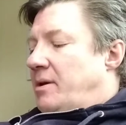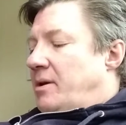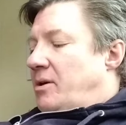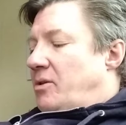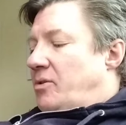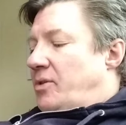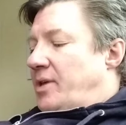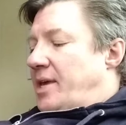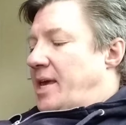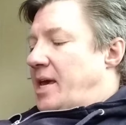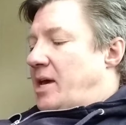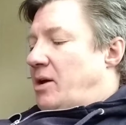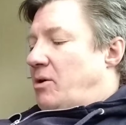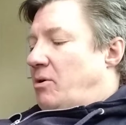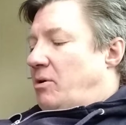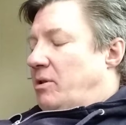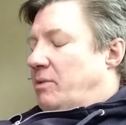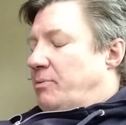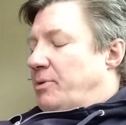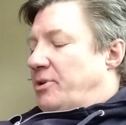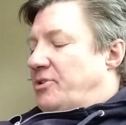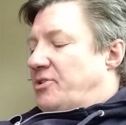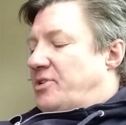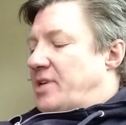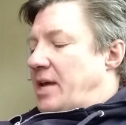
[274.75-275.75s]
The yells
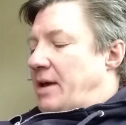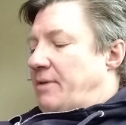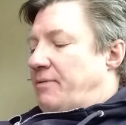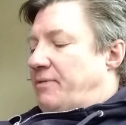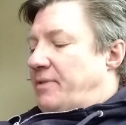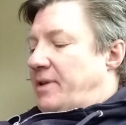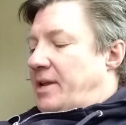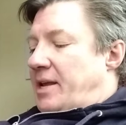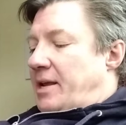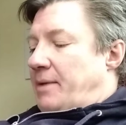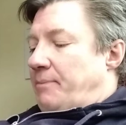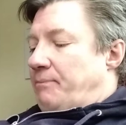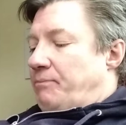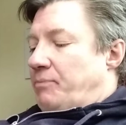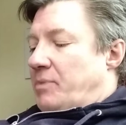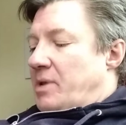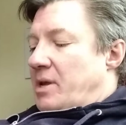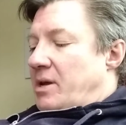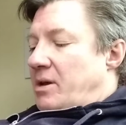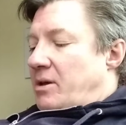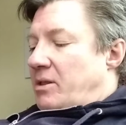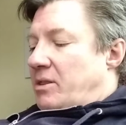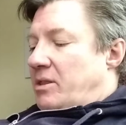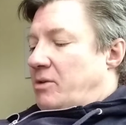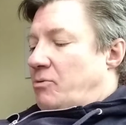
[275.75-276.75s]
were deafening.
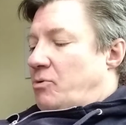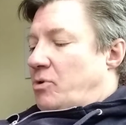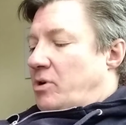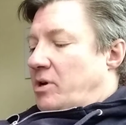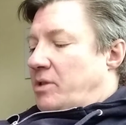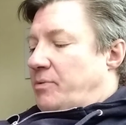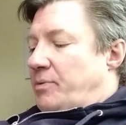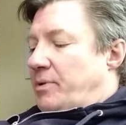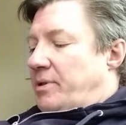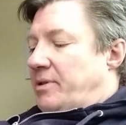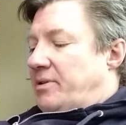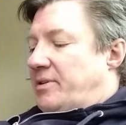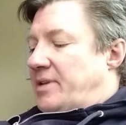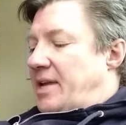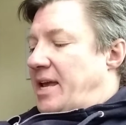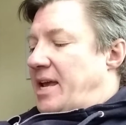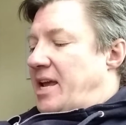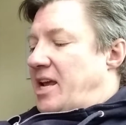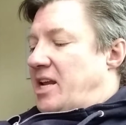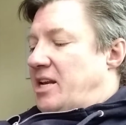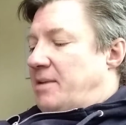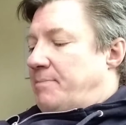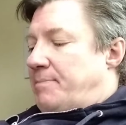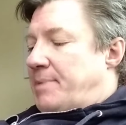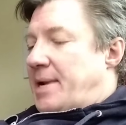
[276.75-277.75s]
The rocks were
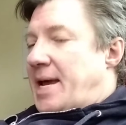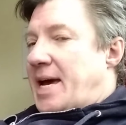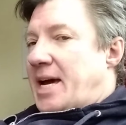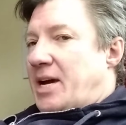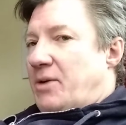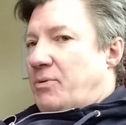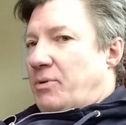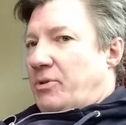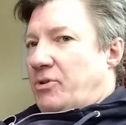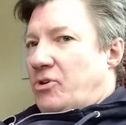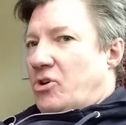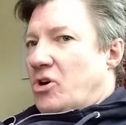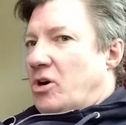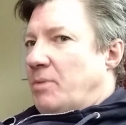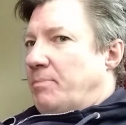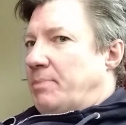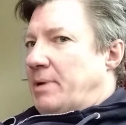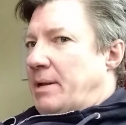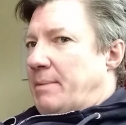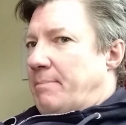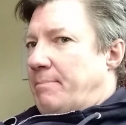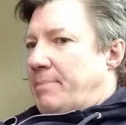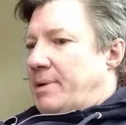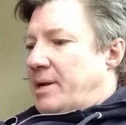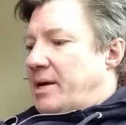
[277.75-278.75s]
stained black with
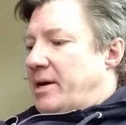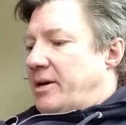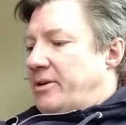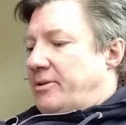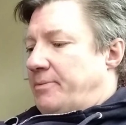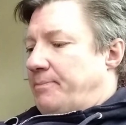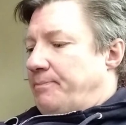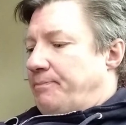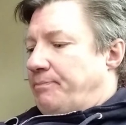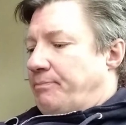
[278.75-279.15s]
goblin blood.